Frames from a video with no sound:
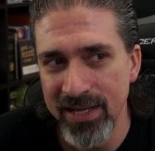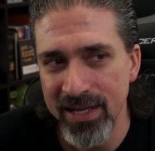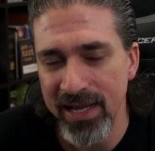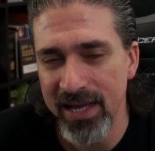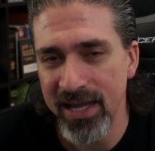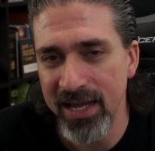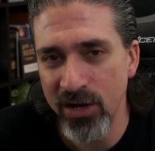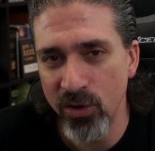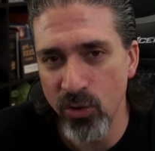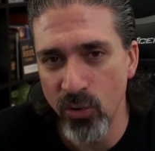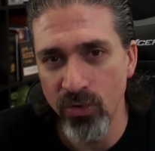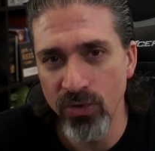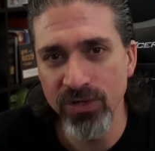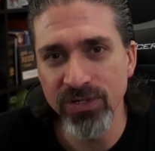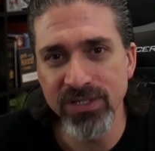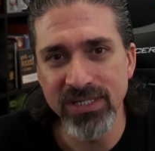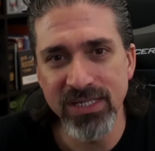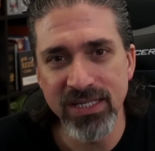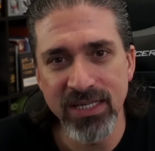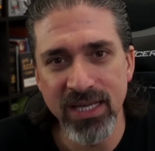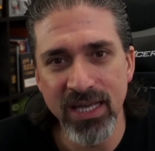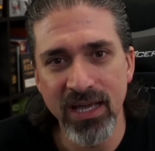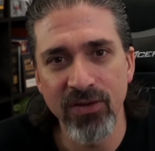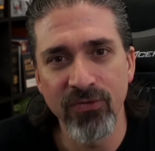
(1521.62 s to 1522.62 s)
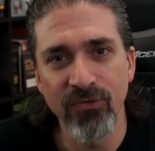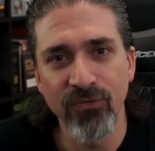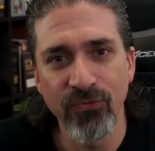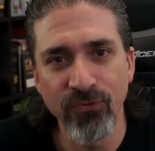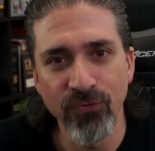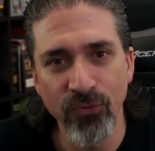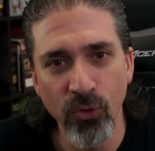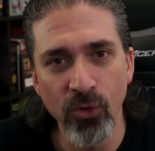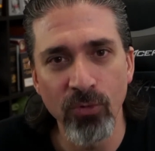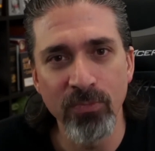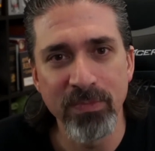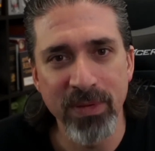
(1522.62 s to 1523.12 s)
in order to get
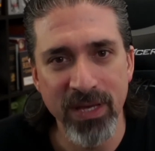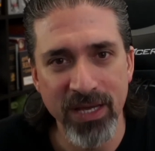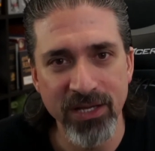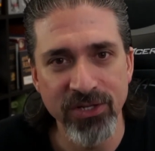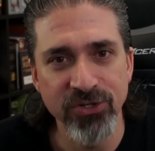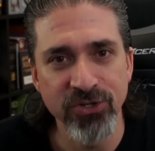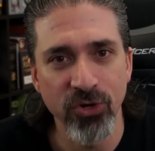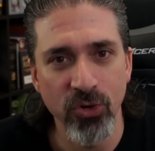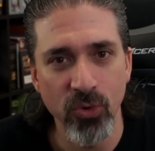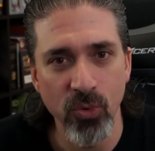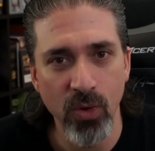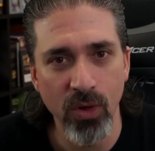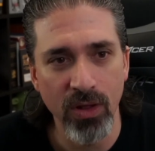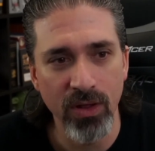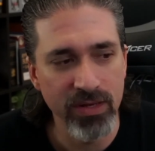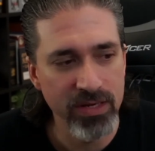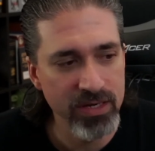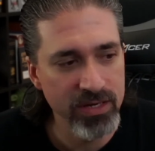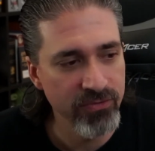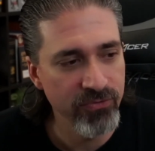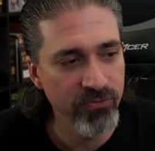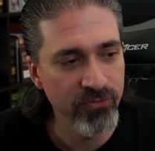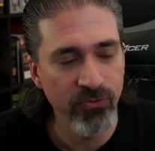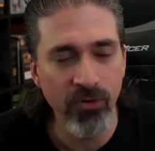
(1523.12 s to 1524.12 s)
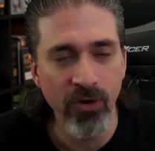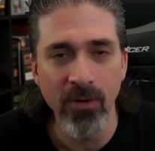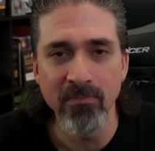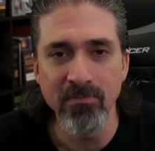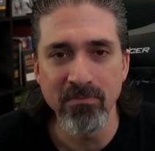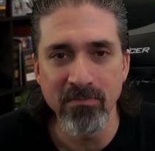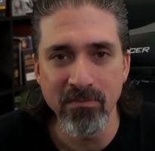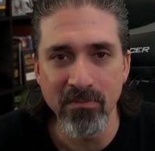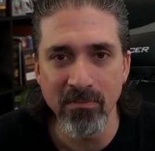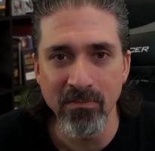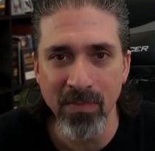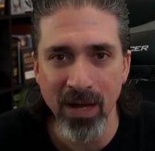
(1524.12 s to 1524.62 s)
full picture quality
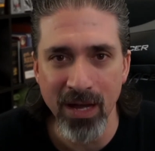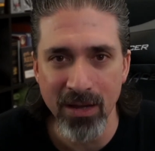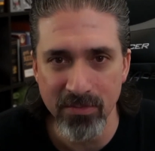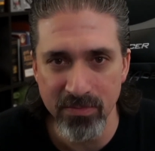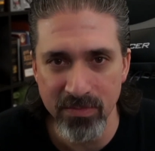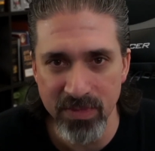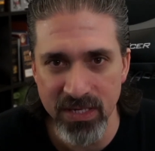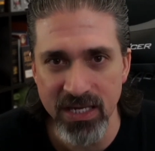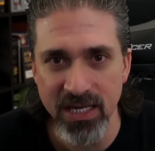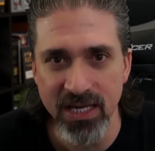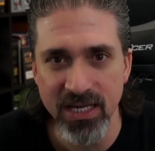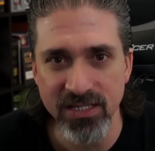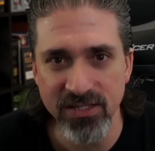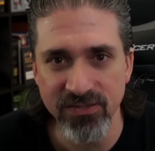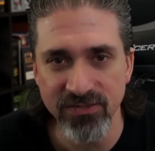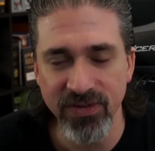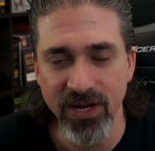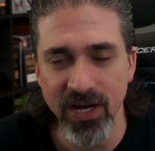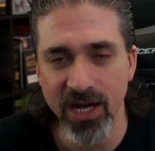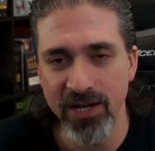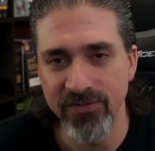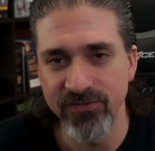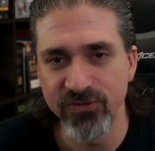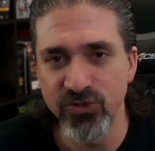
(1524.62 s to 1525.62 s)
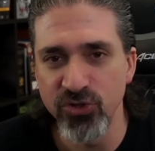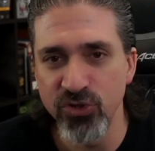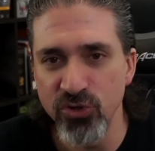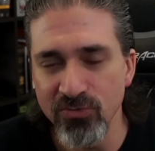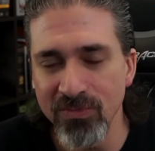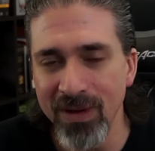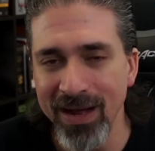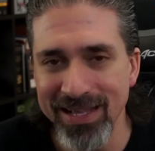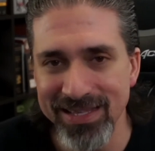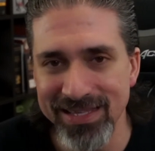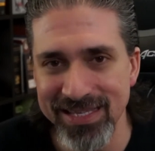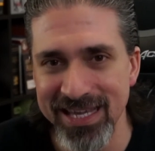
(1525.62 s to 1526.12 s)
from my PS5 to
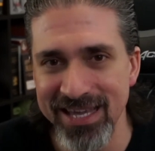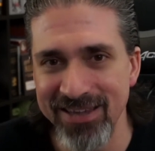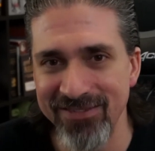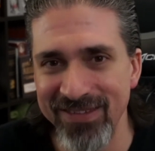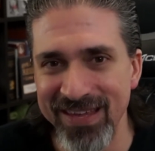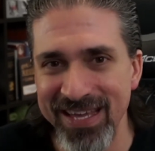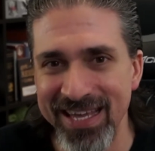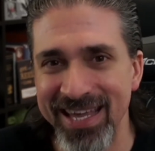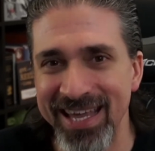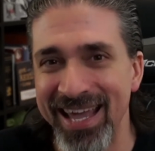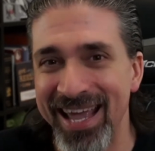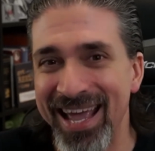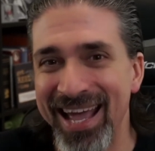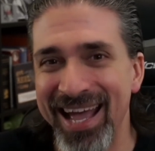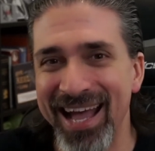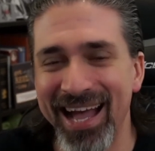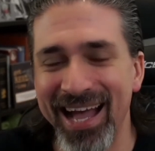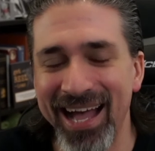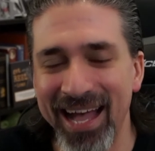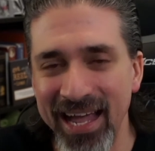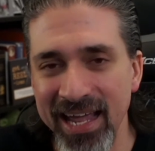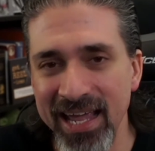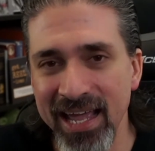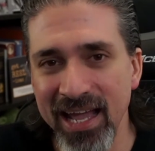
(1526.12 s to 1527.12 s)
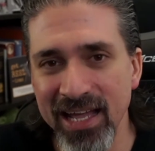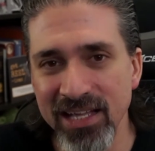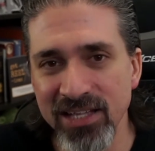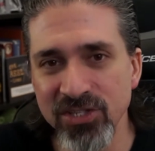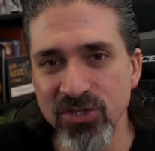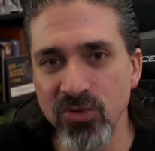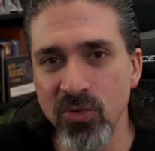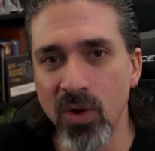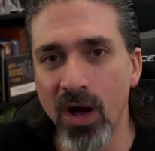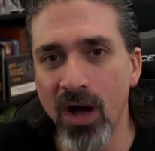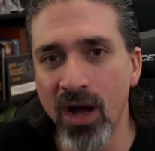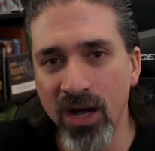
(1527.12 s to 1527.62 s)
my TV, I had
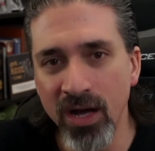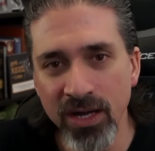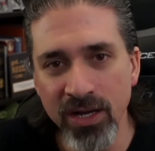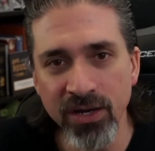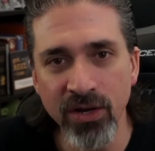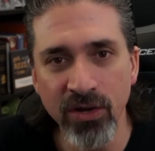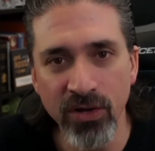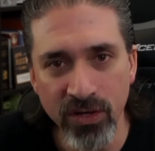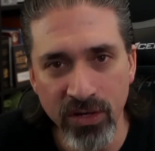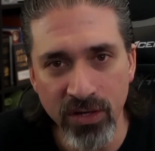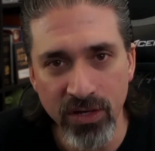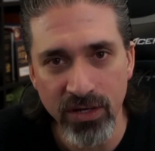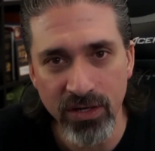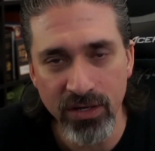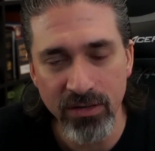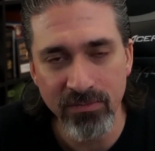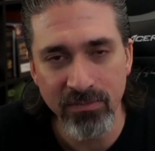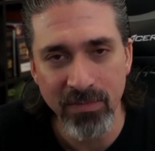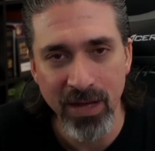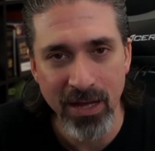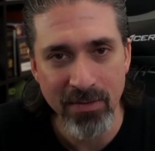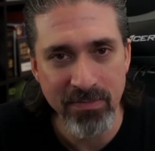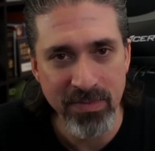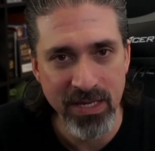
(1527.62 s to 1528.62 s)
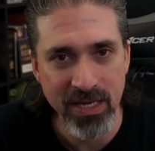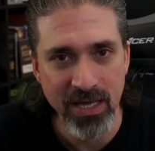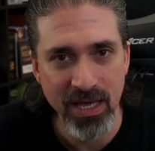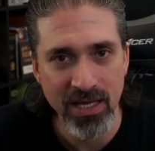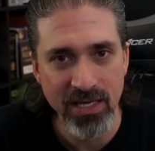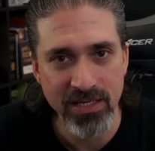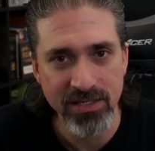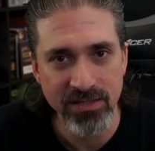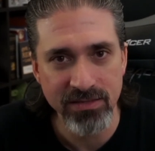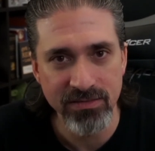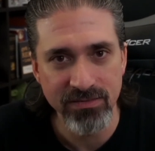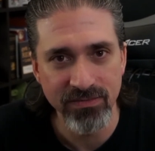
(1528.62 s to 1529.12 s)
to unhook my
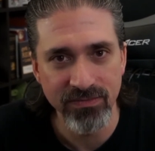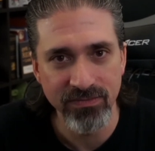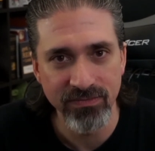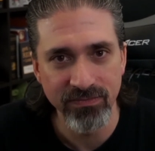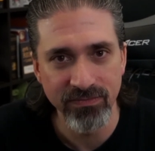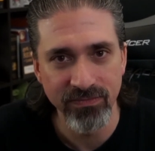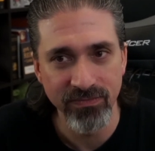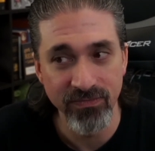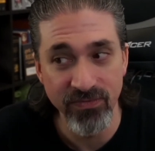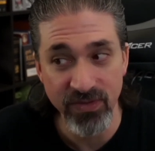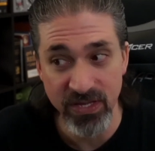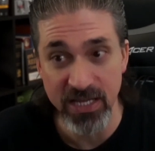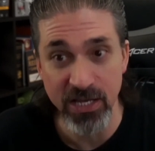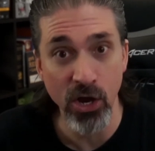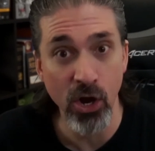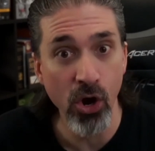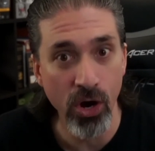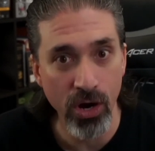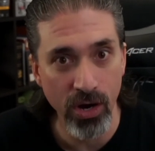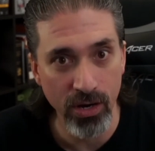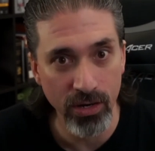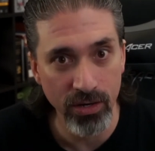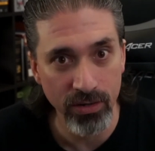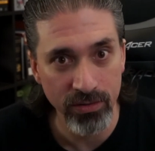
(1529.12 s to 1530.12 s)
PSVR,